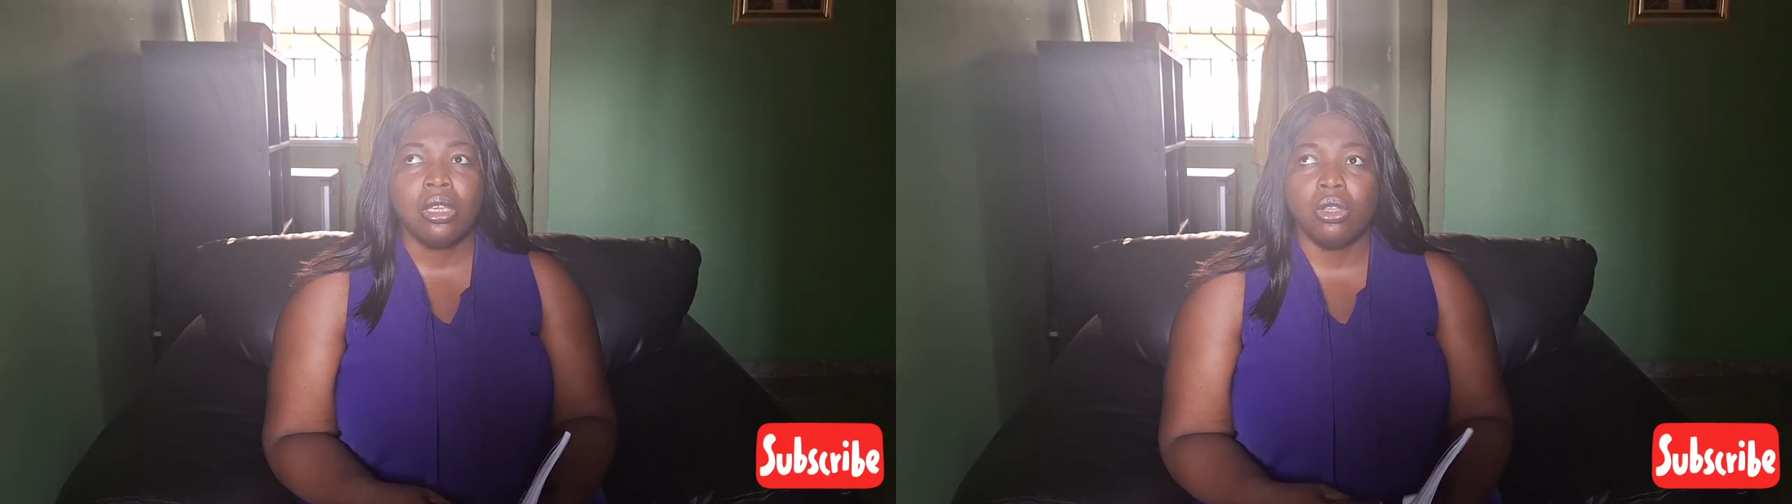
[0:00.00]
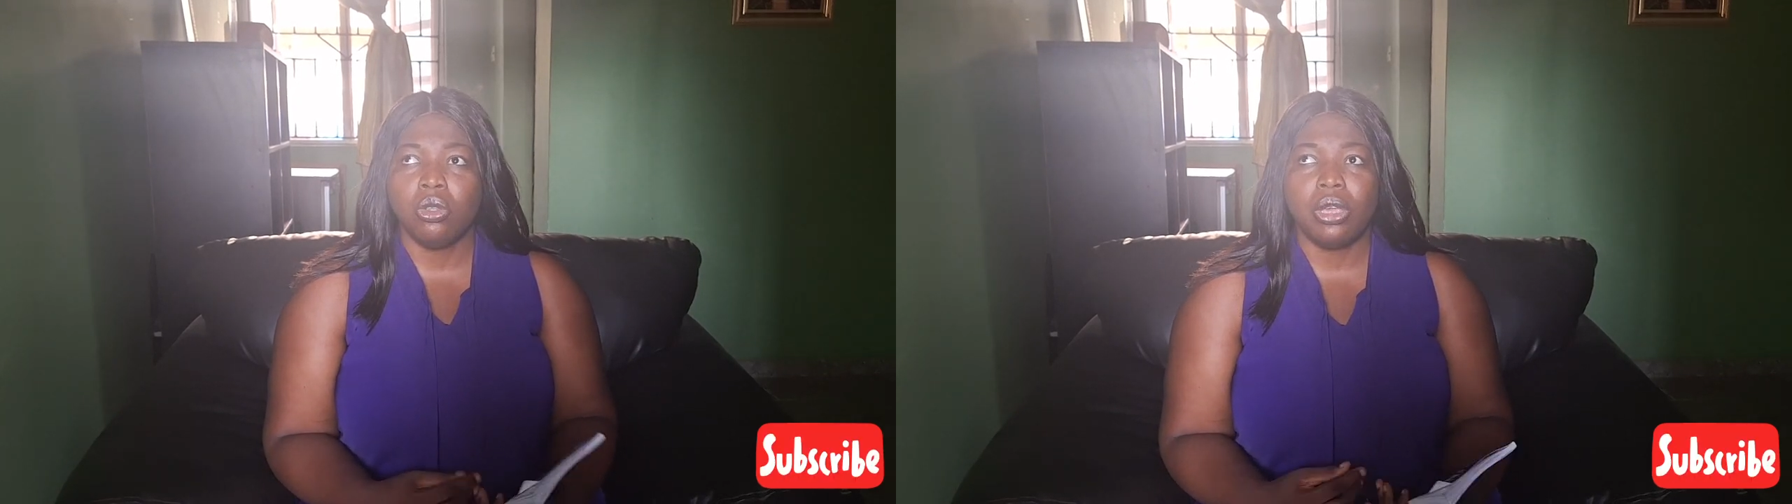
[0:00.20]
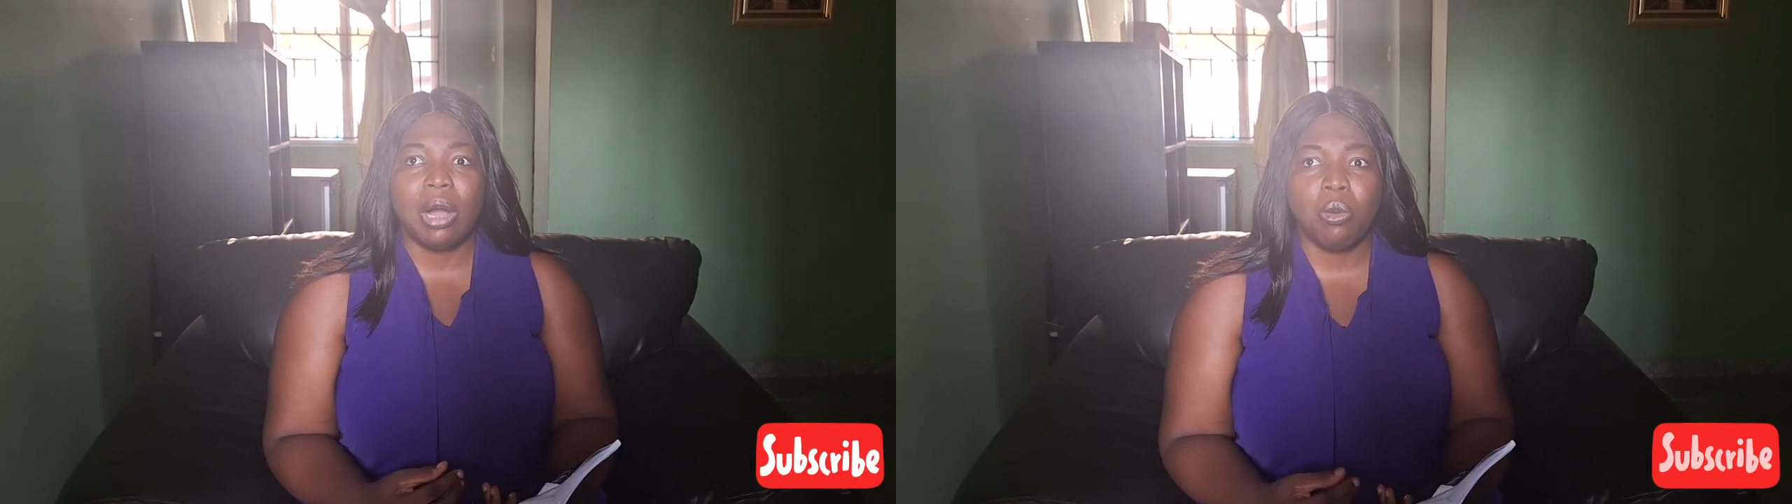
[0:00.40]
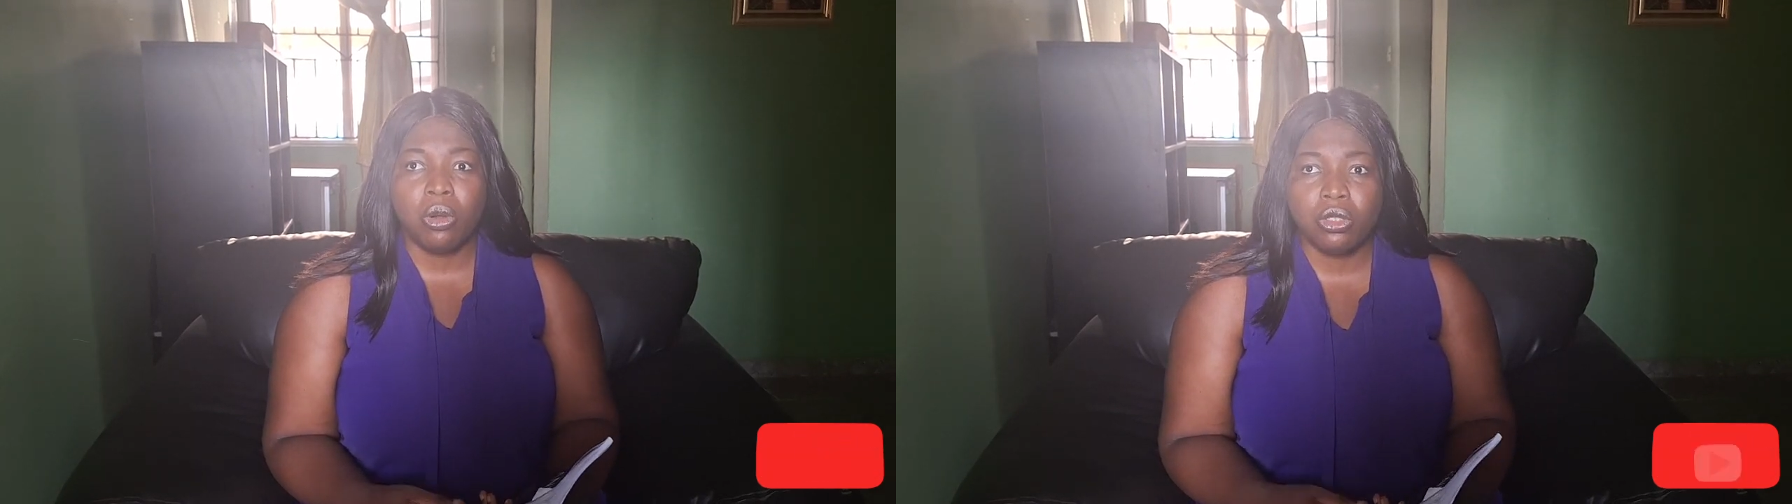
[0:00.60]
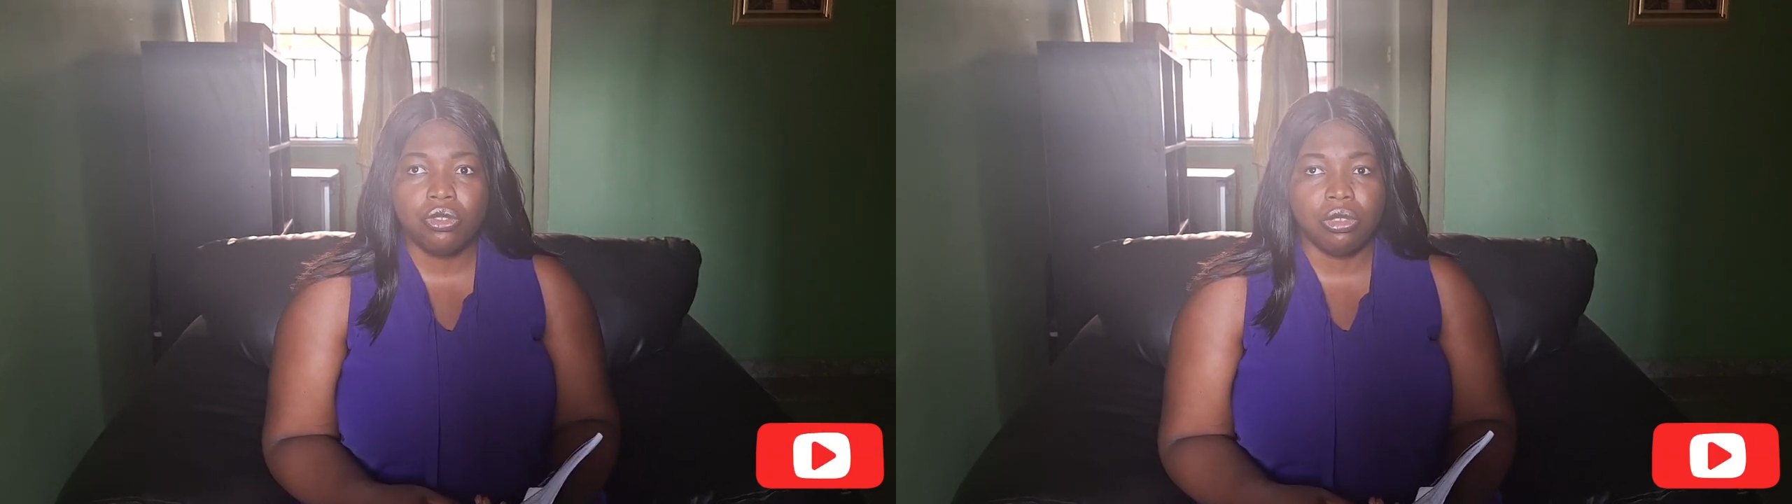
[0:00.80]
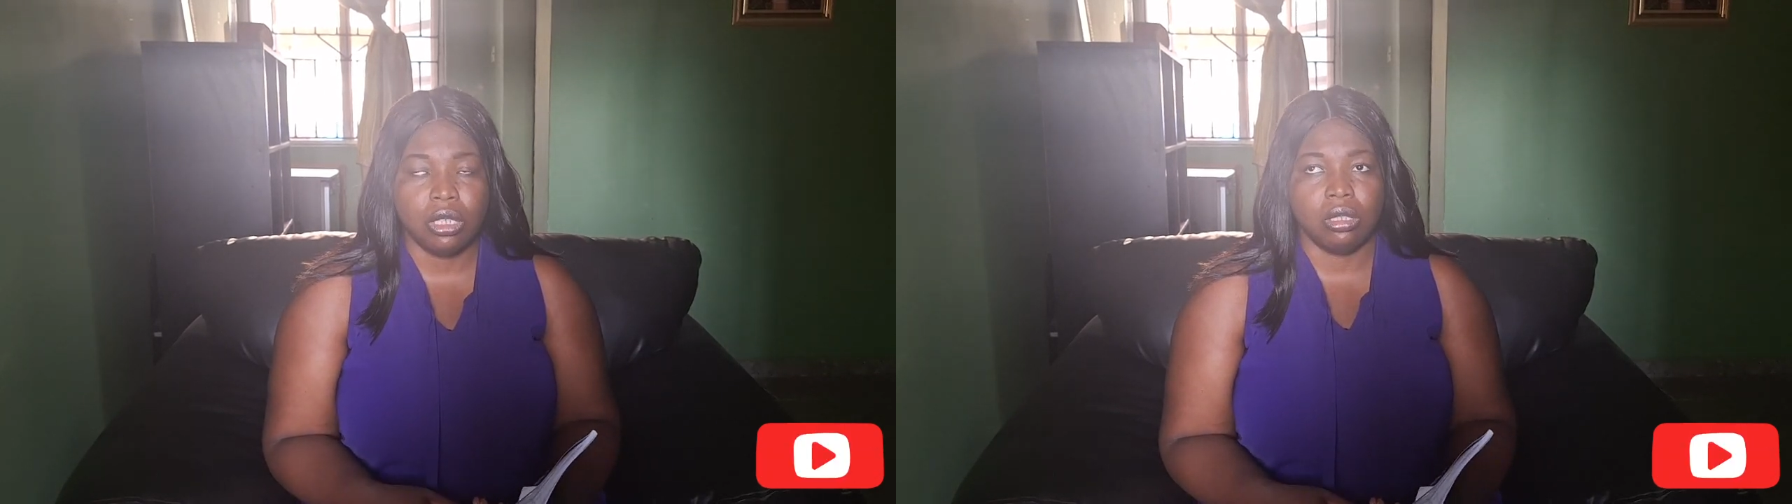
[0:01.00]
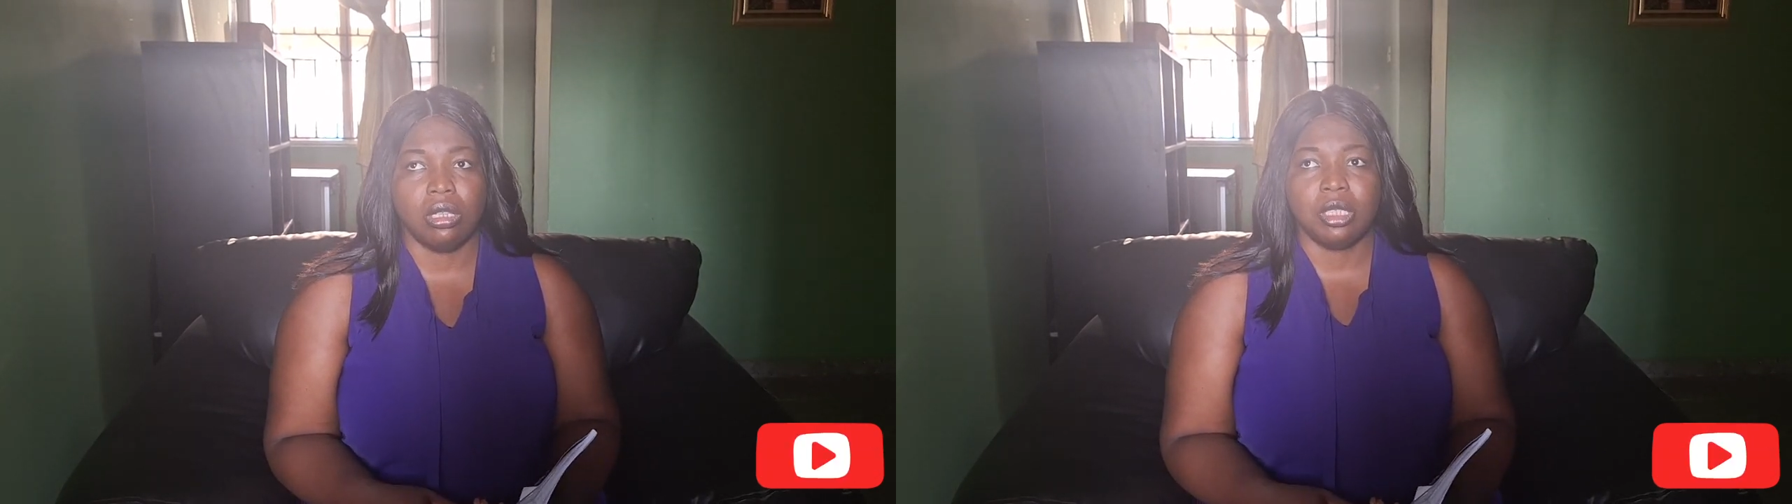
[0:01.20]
you know, you're wondering,